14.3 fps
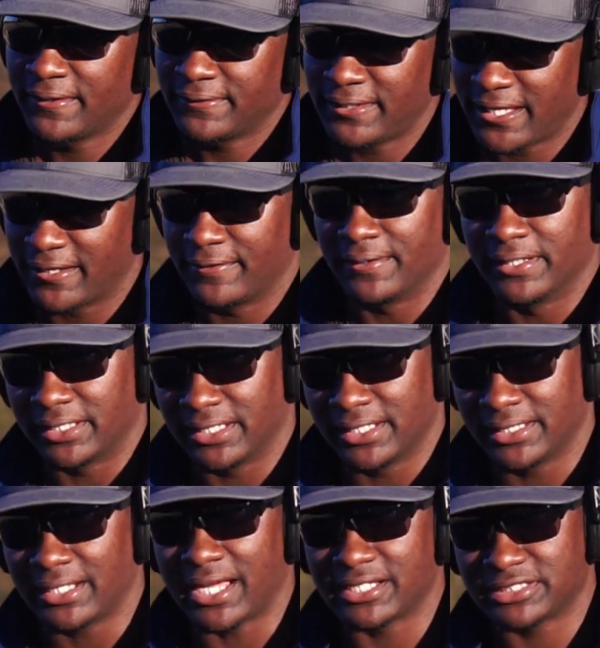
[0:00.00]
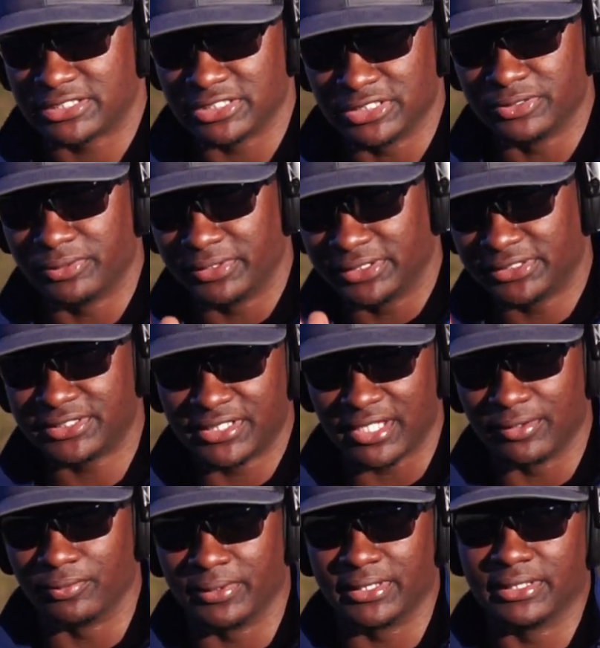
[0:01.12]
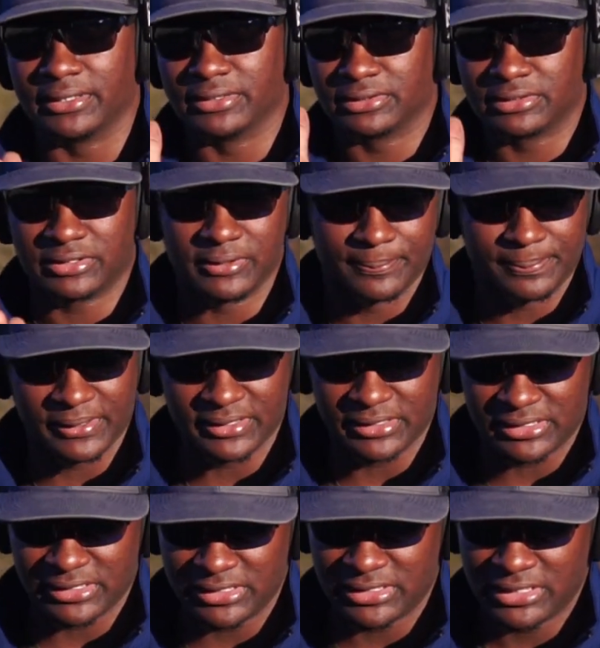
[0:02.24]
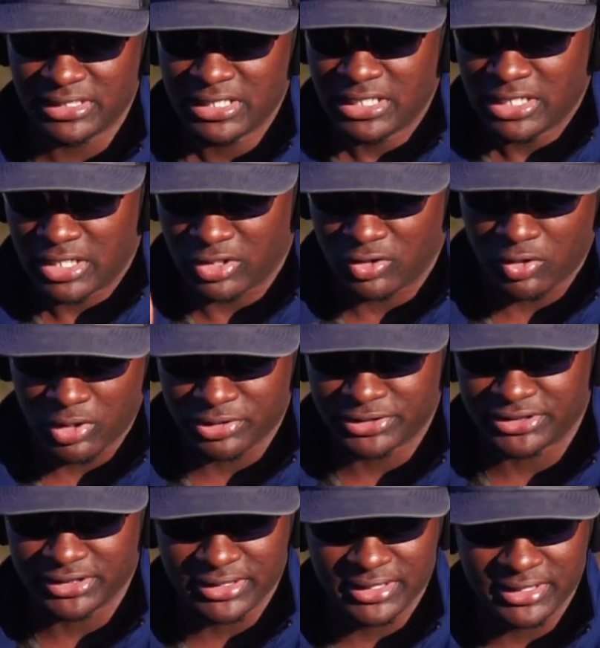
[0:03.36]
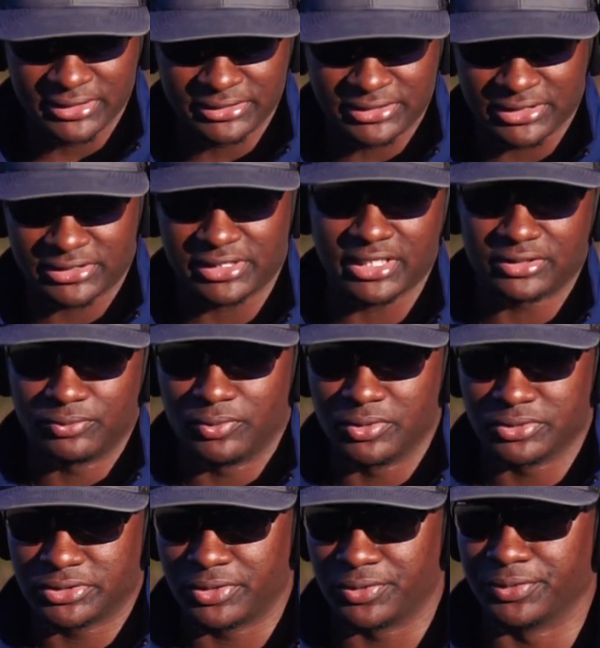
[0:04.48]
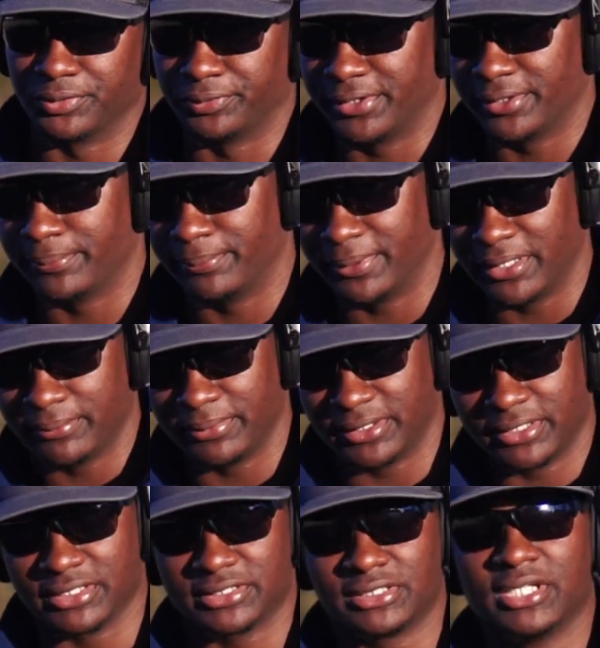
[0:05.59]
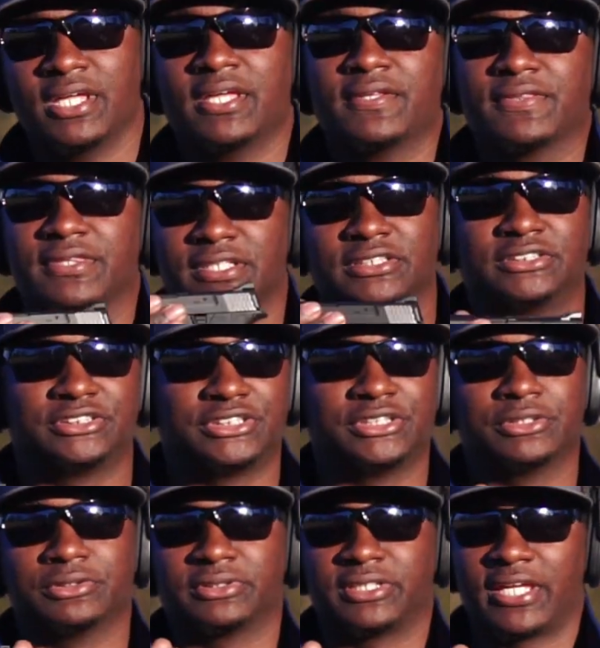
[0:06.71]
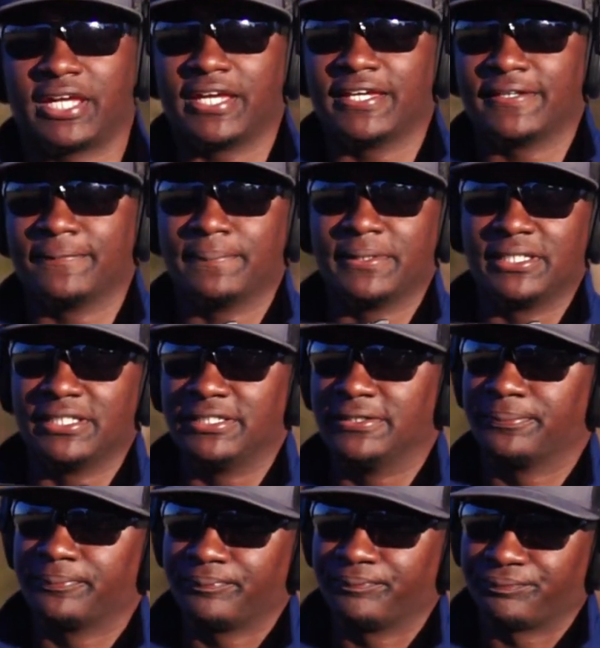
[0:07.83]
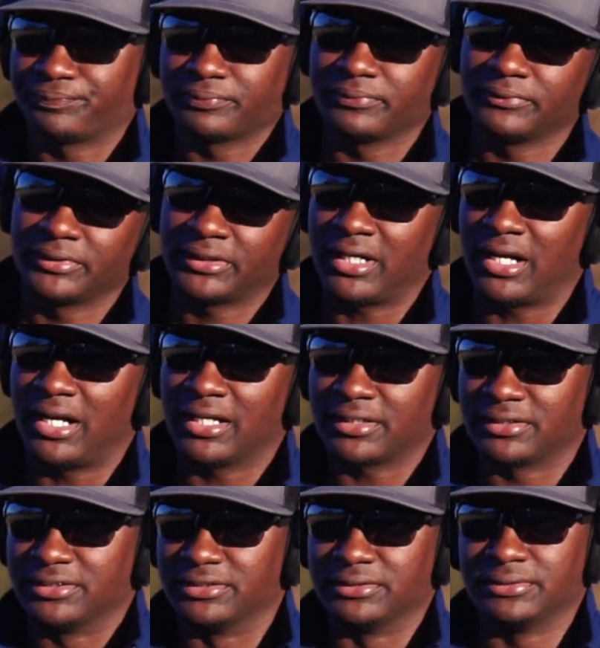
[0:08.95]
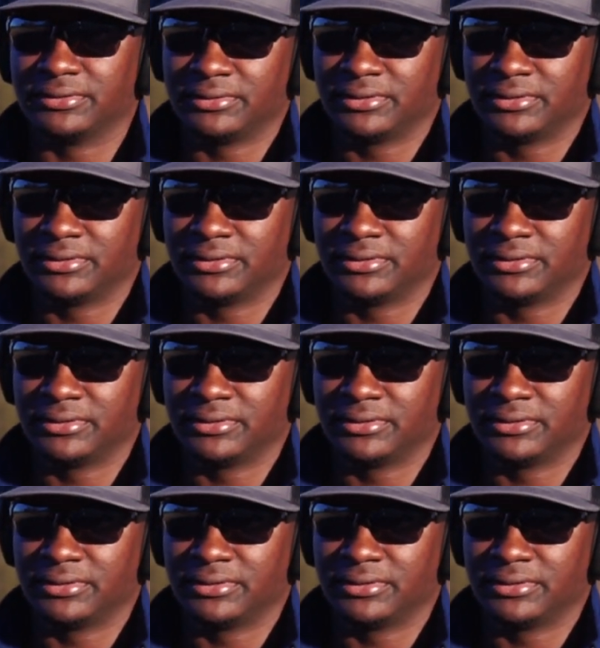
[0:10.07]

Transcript: Now, again, I still wish they went completely across the gun, just like the ones on the rear, but because this shield can be cocked and